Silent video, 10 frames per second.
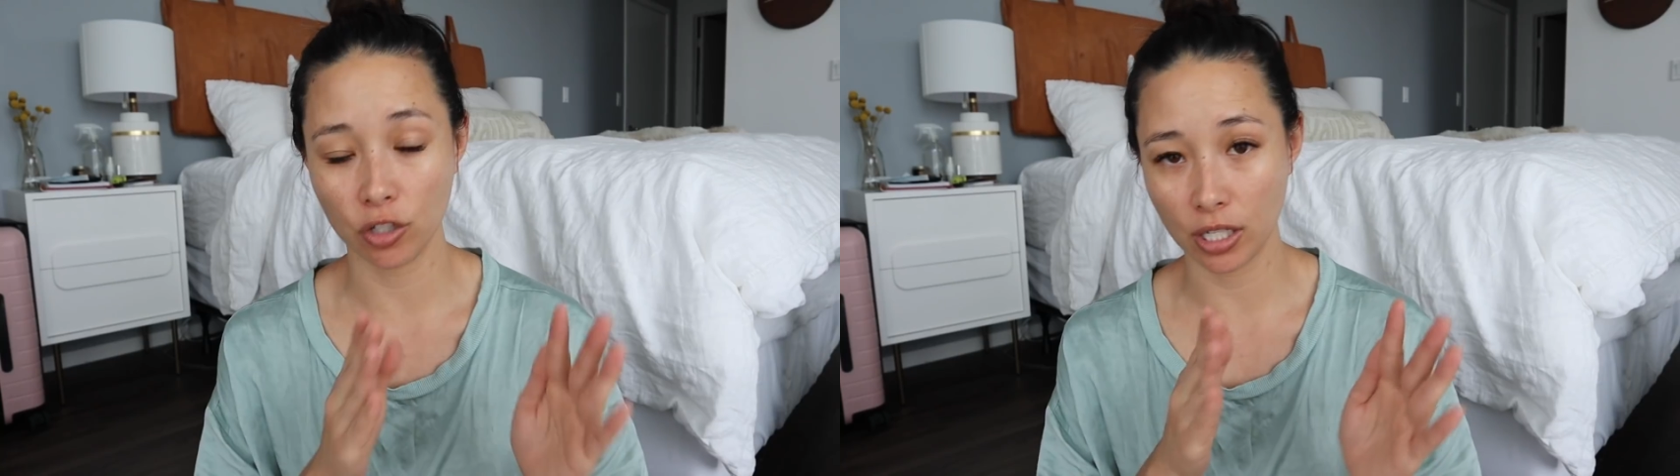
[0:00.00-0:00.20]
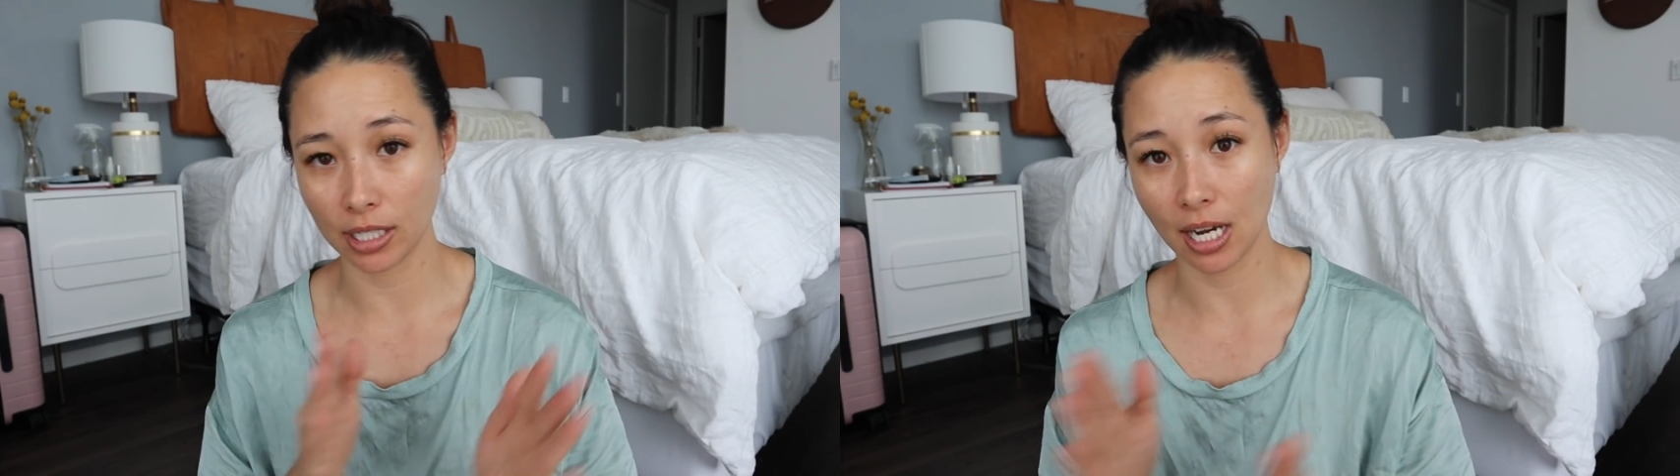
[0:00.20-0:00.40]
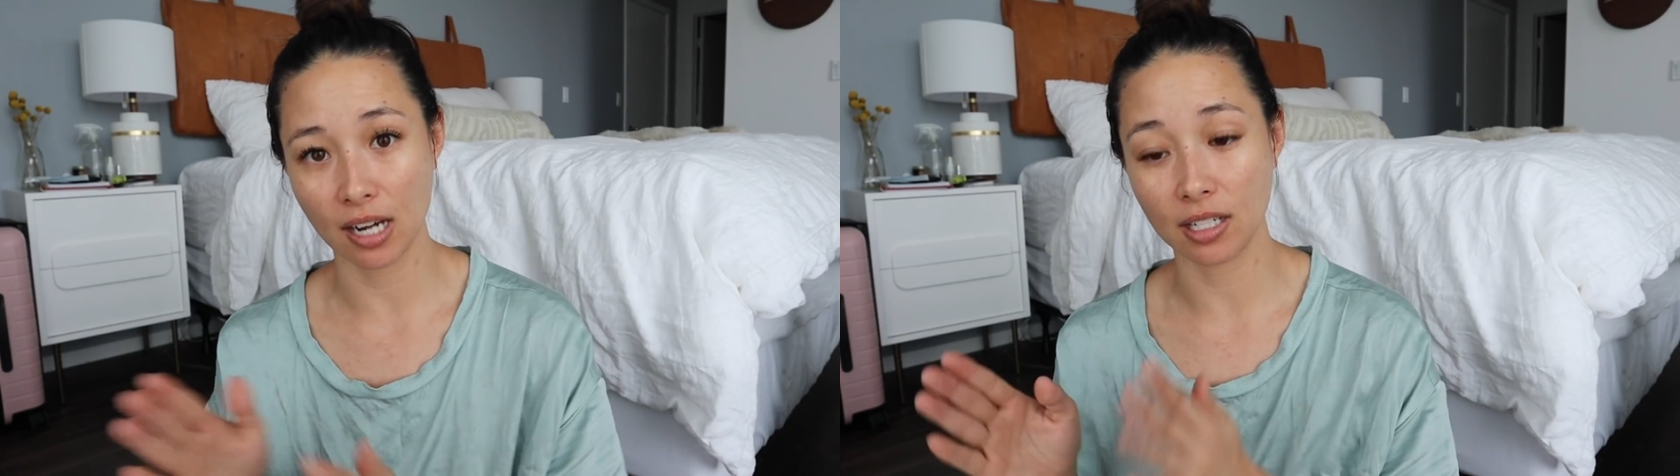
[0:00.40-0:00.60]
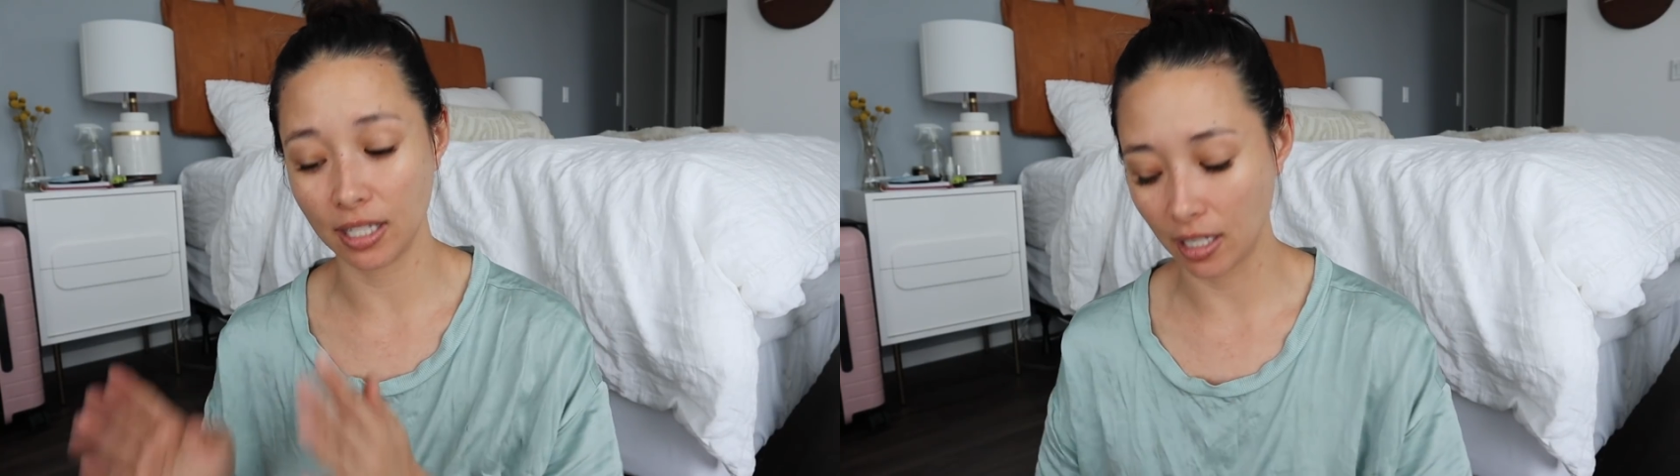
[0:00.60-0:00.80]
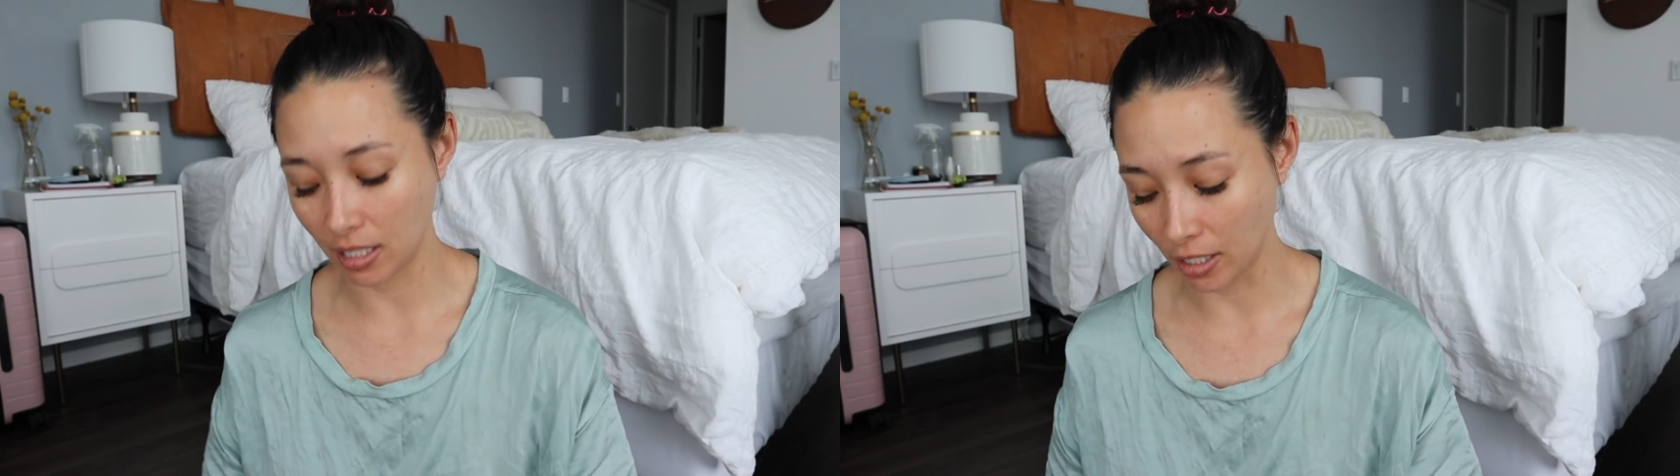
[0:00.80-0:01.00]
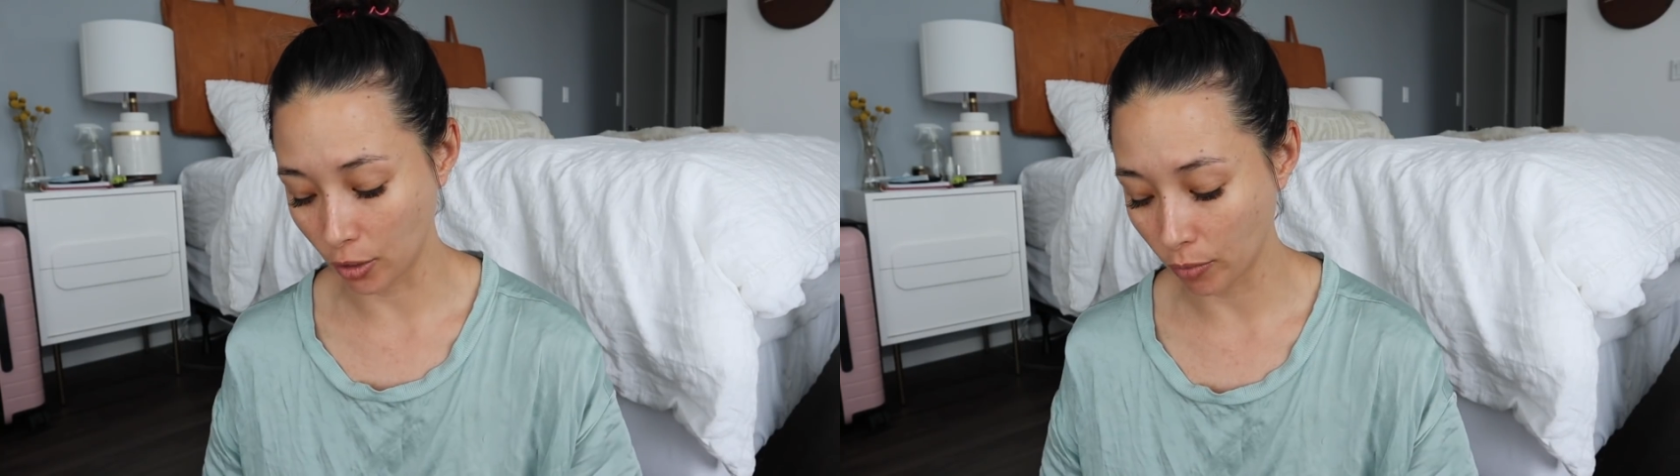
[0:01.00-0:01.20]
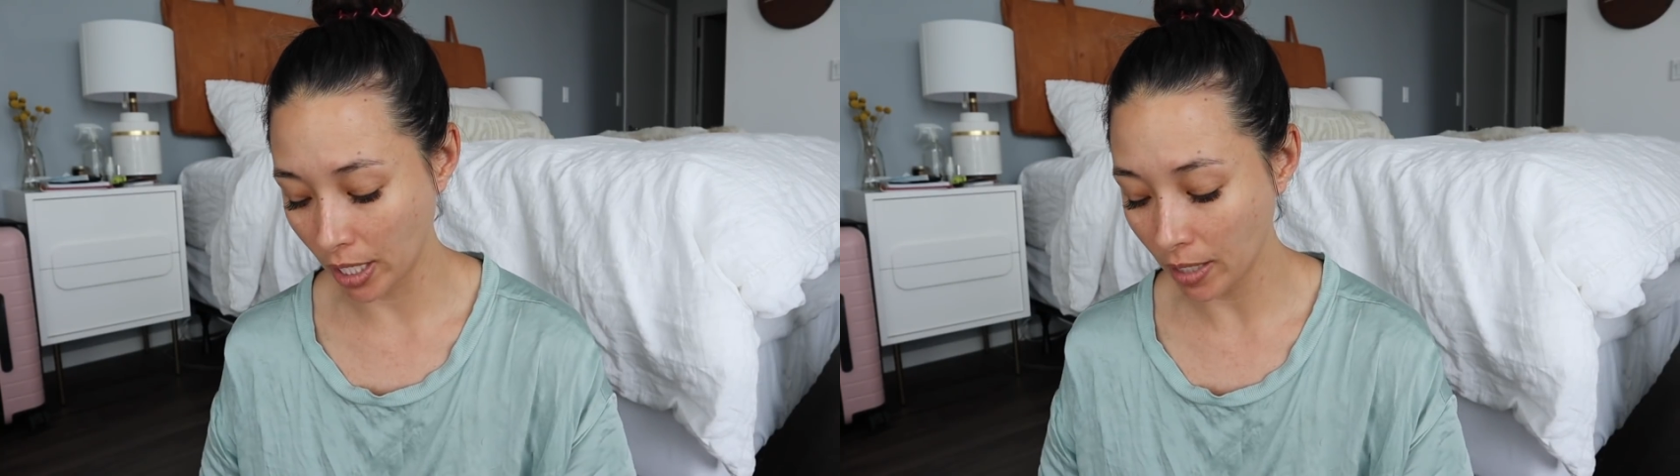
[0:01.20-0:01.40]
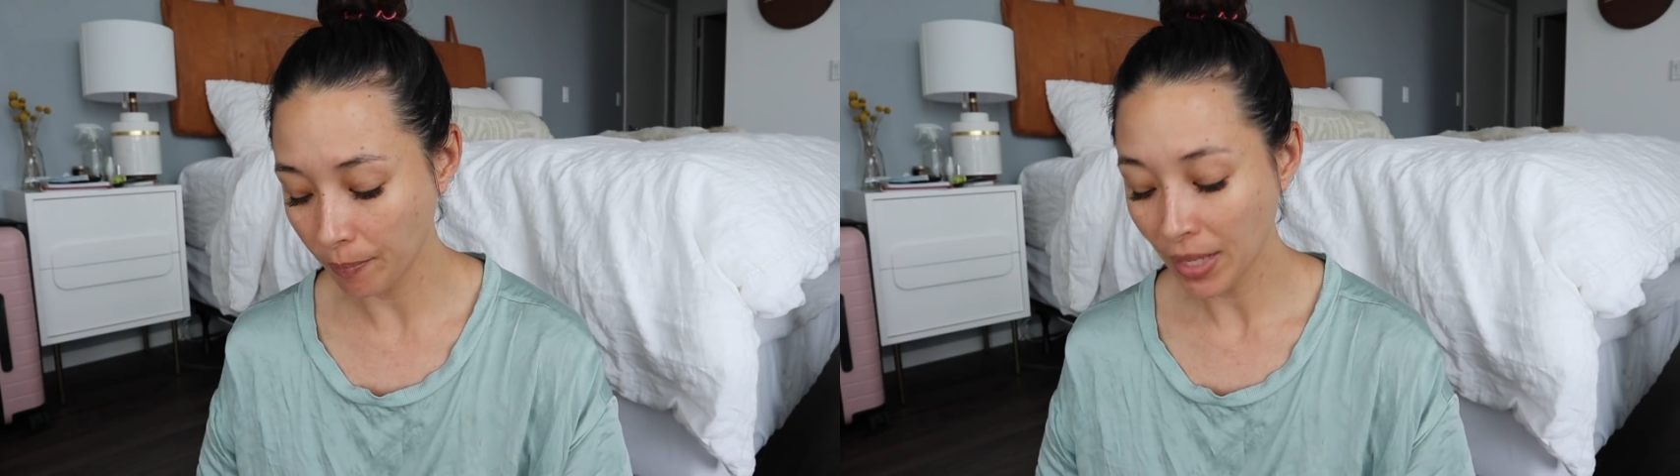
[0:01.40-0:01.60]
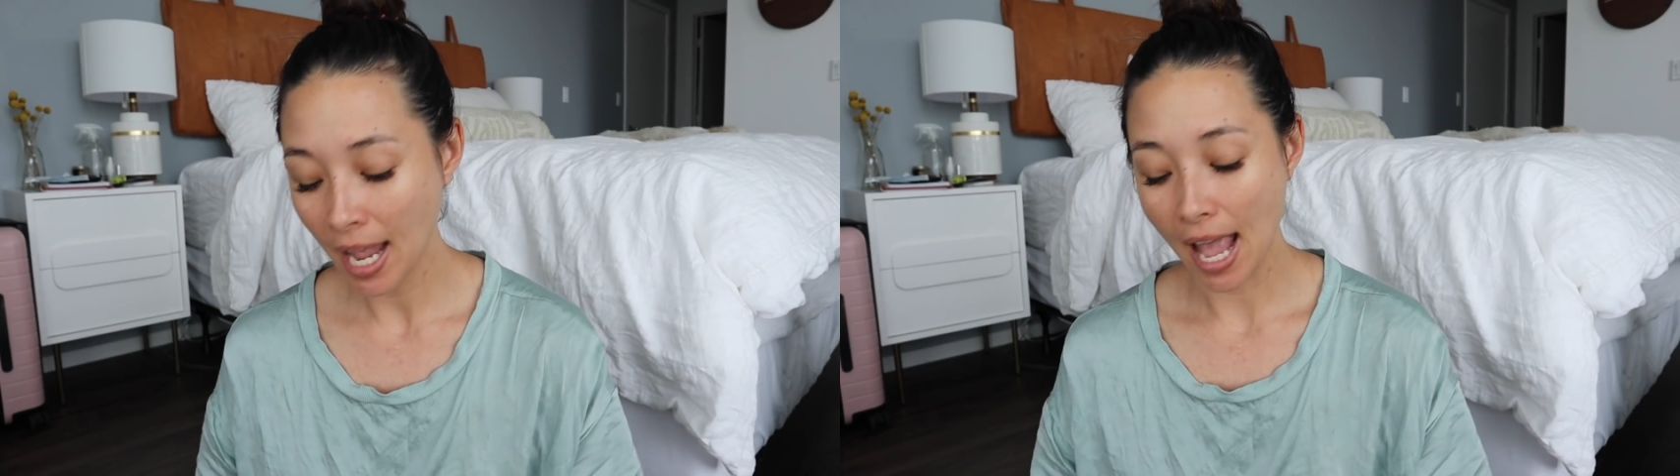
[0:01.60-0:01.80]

you just kind of did a dinner run.